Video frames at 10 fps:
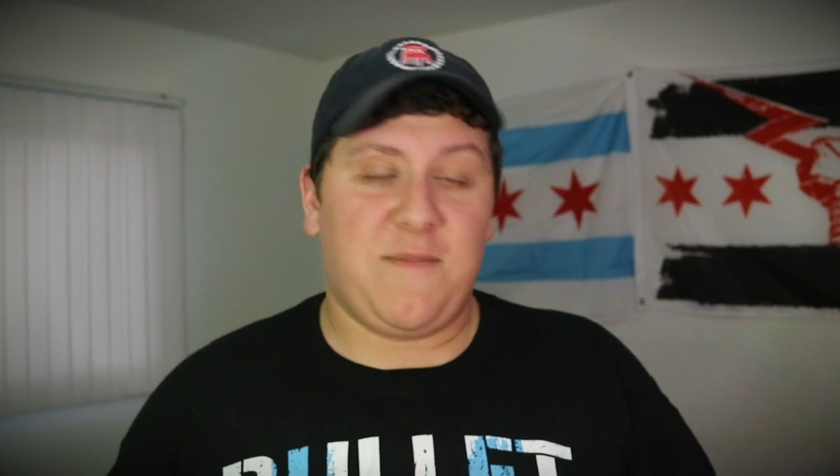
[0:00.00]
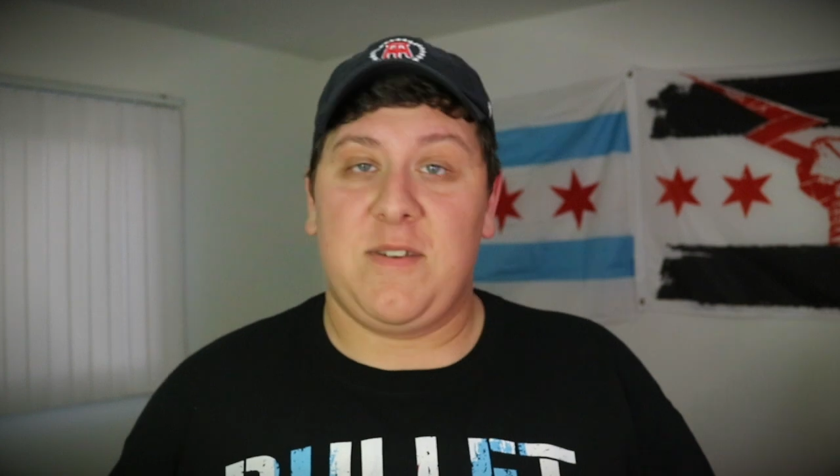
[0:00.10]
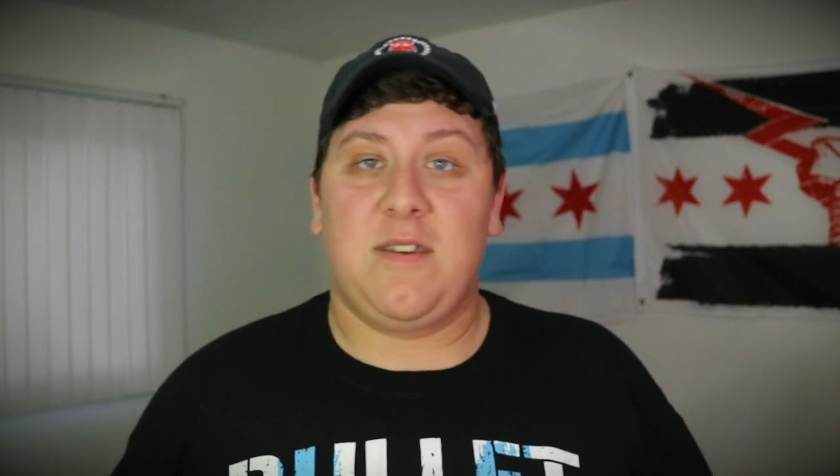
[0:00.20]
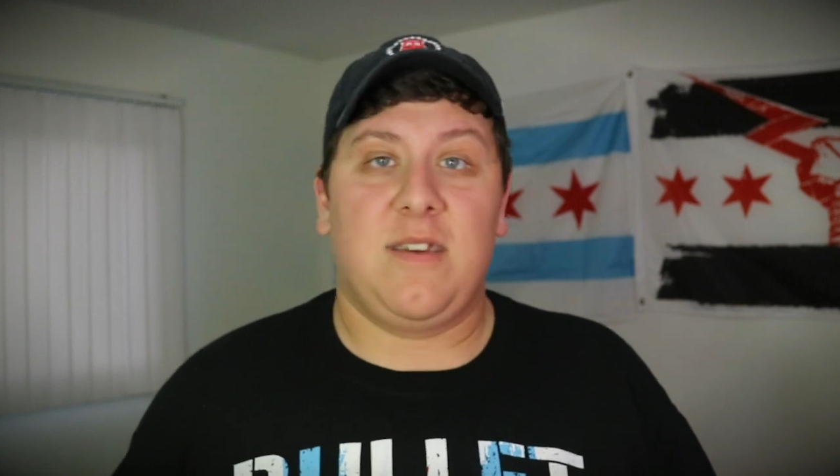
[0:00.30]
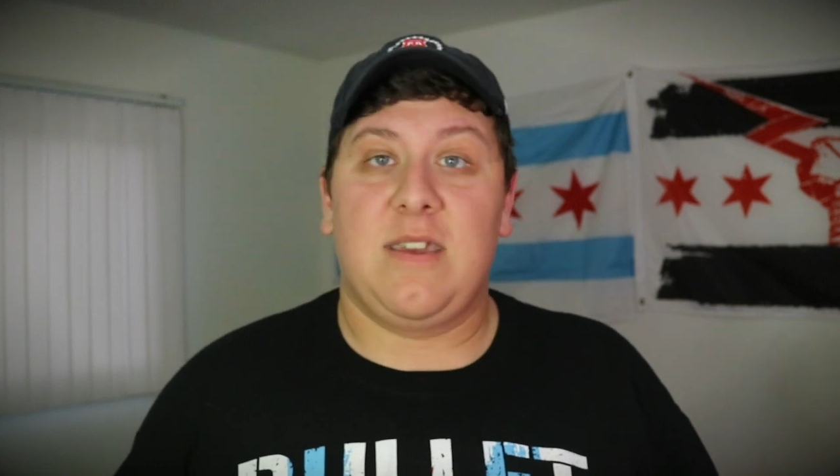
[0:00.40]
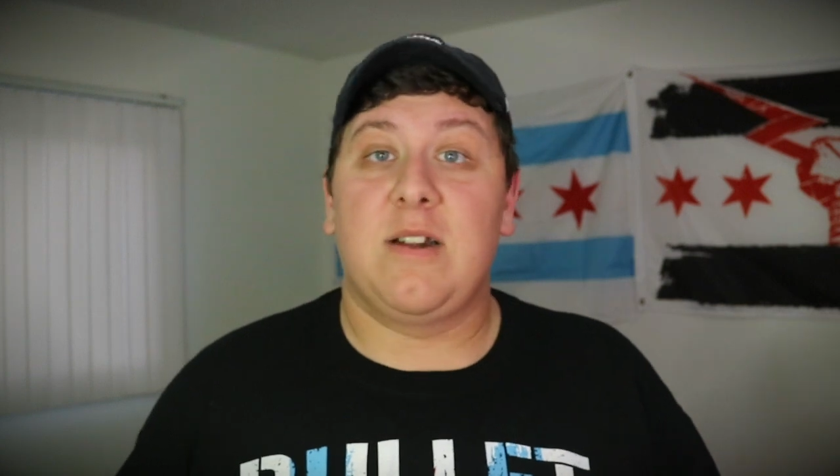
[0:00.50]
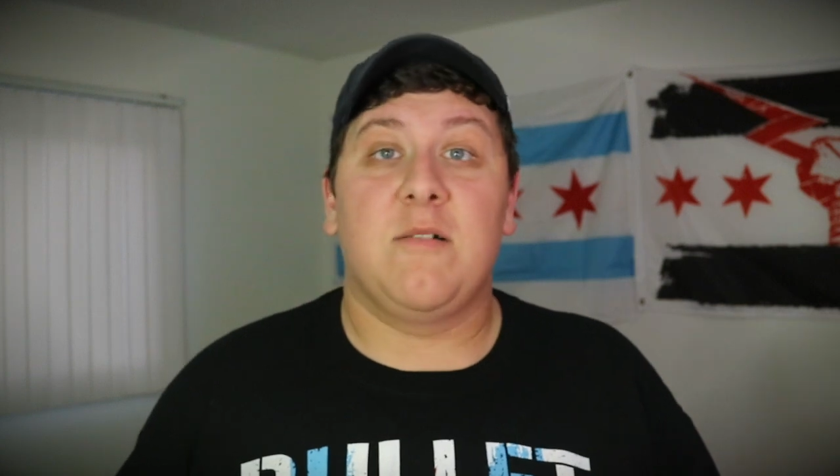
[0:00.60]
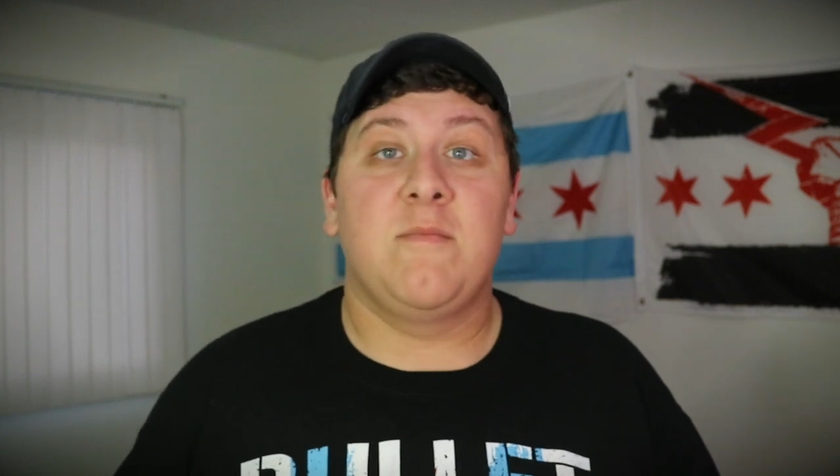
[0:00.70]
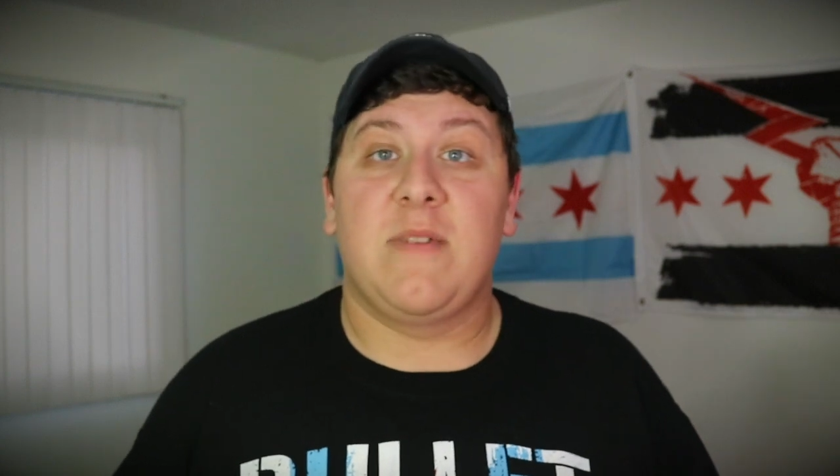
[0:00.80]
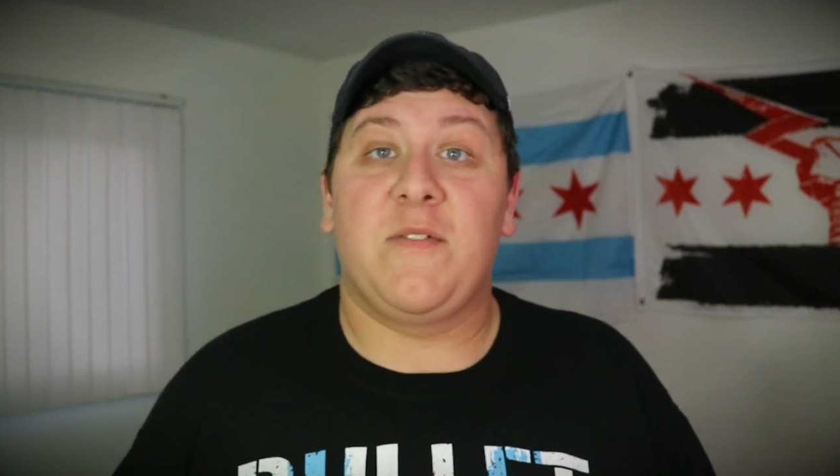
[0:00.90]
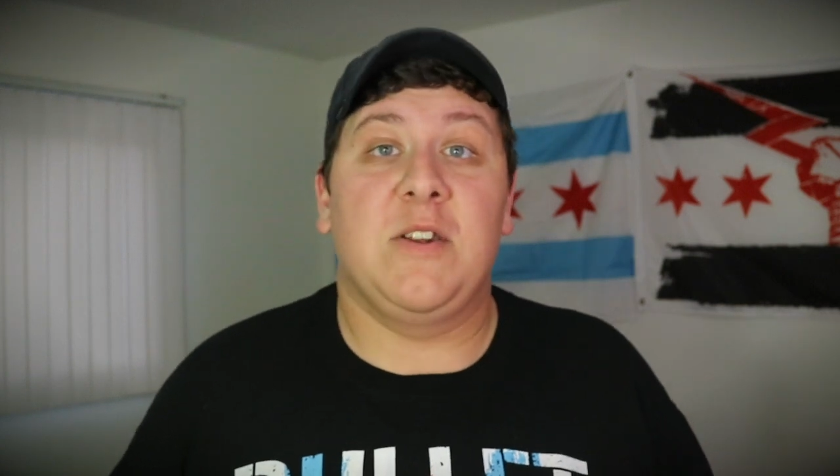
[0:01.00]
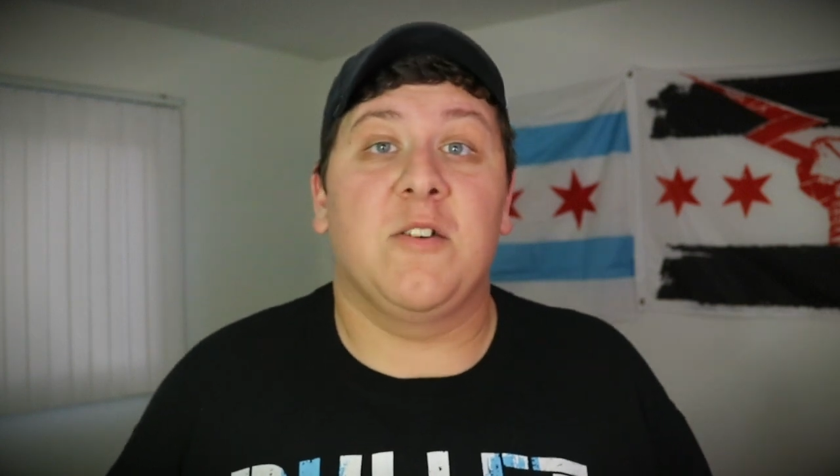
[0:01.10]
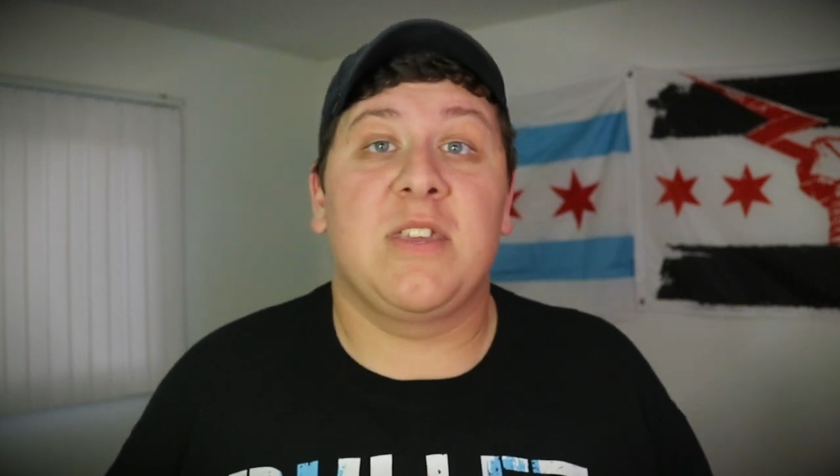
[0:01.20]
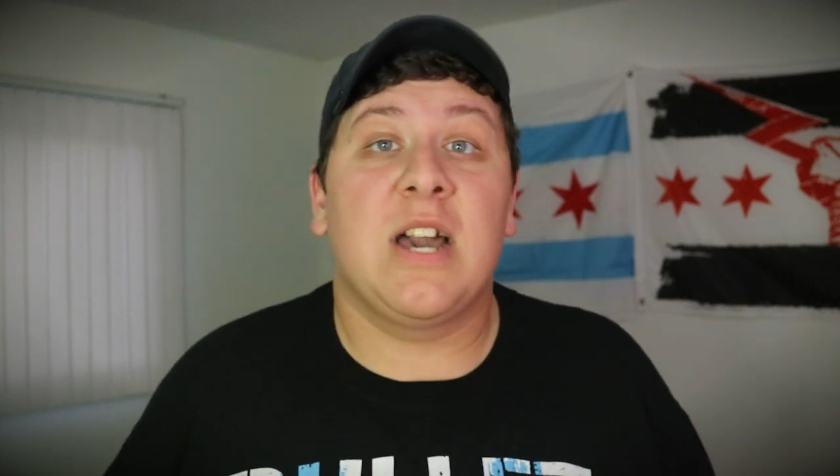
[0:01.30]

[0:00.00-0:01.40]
if you know the